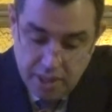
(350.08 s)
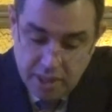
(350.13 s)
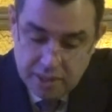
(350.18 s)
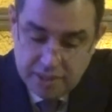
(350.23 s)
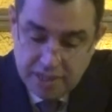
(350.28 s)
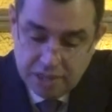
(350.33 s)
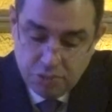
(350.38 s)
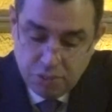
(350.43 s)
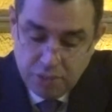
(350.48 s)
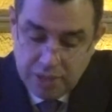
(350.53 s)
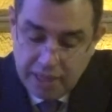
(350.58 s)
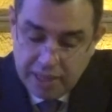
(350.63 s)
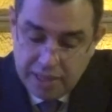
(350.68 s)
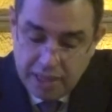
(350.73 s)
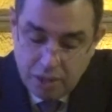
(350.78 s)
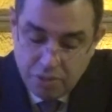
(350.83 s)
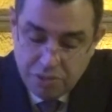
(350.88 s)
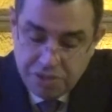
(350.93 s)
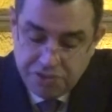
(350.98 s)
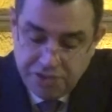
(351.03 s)
that will
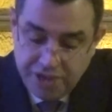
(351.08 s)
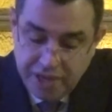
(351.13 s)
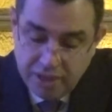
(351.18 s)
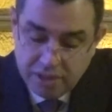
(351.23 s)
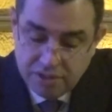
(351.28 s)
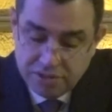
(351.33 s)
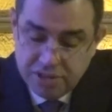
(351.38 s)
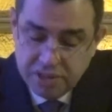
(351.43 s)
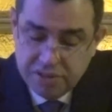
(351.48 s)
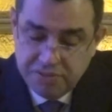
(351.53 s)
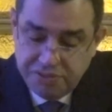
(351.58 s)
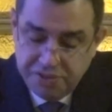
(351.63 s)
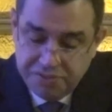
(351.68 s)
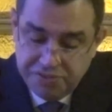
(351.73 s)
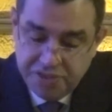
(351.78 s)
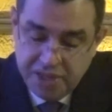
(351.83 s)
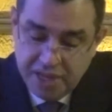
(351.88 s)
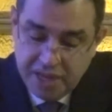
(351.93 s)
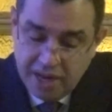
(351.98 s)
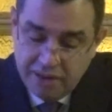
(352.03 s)
allow
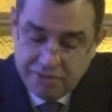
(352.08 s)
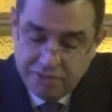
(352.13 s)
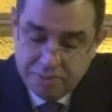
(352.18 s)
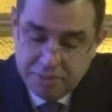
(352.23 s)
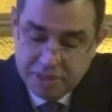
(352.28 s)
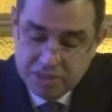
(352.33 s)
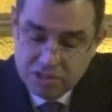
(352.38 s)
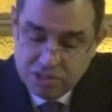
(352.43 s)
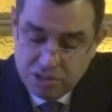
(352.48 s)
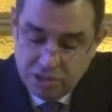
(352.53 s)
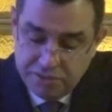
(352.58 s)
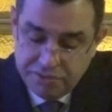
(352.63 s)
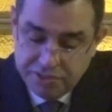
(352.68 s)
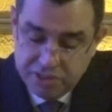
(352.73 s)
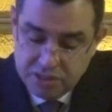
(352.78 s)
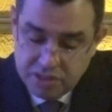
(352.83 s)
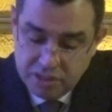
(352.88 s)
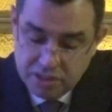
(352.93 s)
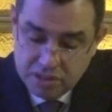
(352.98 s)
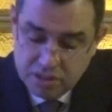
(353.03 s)
350 government
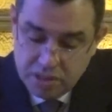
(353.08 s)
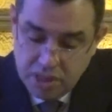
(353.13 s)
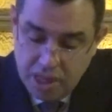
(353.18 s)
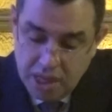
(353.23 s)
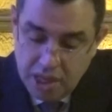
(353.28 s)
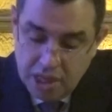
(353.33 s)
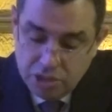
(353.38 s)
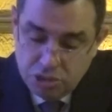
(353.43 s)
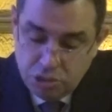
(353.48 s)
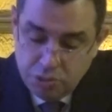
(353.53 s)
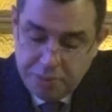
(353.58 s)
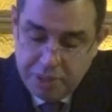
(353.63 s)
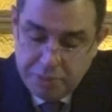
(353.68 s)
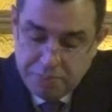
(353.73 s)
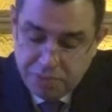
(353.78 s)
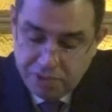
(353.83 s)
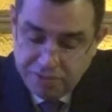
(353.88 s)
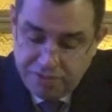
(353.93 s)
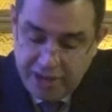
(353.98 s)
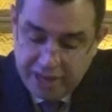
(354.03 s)
services to be
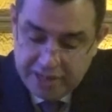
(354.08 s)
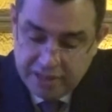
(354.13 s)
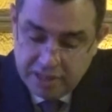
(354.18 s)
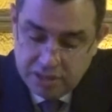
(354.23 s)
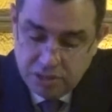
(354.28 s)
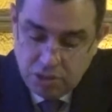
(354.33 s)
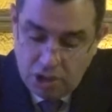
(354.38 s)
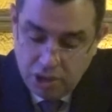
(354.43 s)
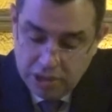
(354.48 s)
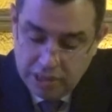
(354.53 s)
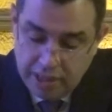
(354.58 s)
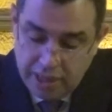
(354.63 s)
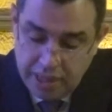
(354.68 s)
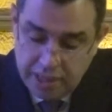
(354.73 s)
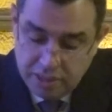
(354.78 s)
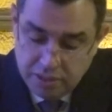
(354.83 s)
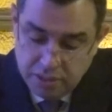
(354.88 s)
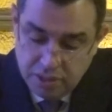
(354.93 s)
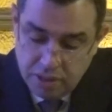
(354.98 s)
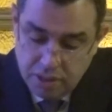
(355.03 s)
provided
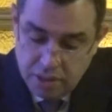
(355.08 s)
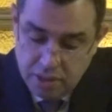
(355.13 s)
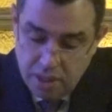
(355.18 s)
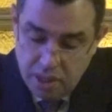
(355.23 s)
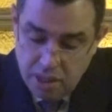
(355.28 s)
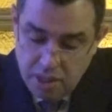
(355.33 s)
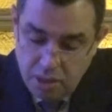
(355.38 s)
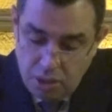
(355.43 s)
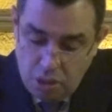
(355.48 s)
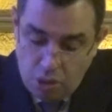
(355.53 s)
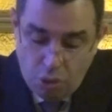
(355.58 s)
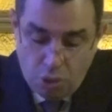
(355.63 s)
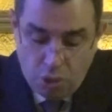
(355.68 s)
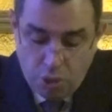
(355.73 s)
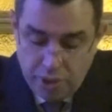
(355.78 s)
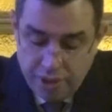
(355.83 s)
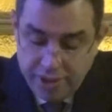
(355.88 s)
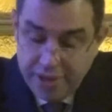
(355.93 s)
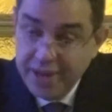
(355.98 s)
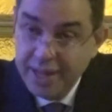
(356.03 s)
online
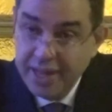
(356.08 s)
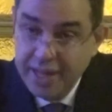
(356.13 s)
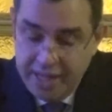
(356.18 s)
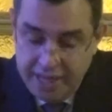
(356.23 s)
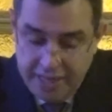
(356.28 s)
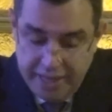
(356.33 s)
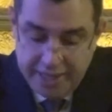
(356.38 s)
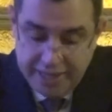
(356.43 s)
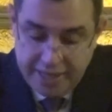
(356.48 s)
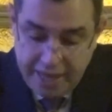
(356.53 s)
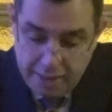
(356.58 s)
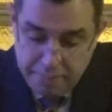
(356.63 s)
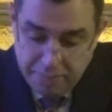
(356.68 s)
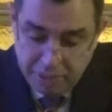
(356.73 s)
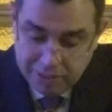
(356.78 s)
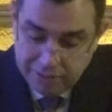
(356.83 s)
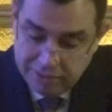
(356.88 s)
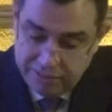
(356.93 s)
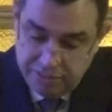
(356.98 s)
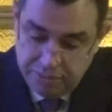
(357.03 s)
or
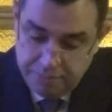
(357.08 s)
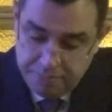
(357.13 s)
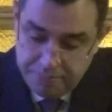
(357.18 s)
e-enabled.